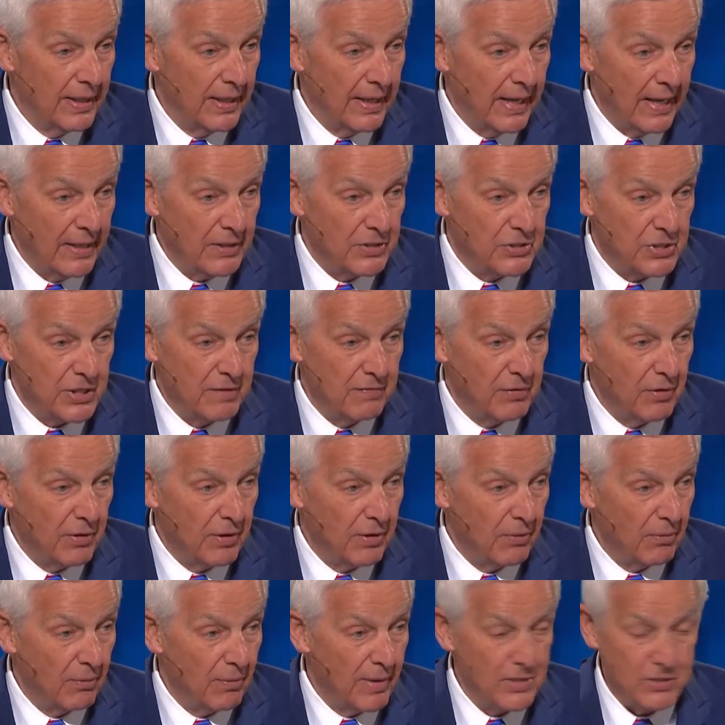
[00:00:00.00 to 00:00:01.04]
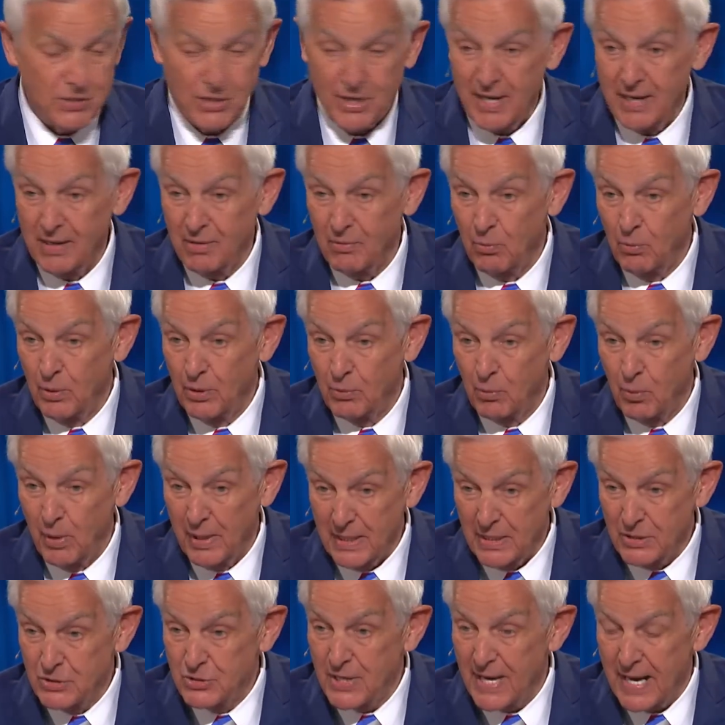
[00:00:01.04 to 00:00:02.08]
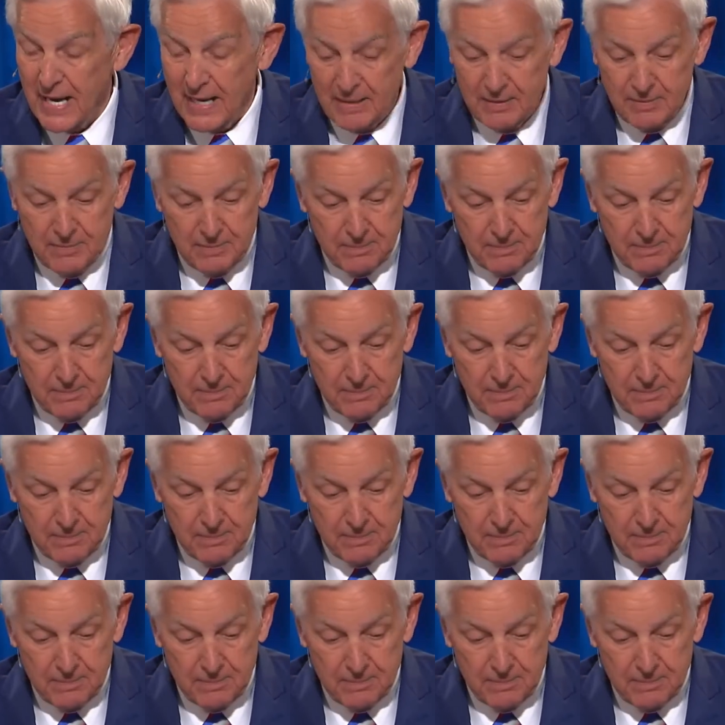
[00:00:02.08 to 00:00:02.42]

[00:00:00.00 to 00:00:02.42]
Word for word: and see if you don't resonate with what he said.